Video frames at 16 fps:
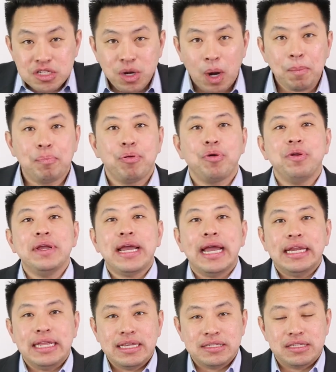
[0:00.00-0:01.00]
Start putting
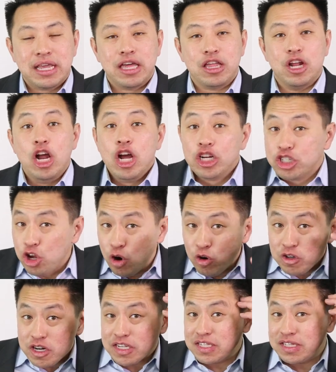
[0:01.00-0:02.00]
ideas together.
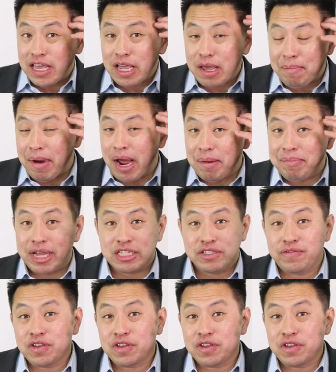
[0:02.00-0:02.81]
Don't just think about it, because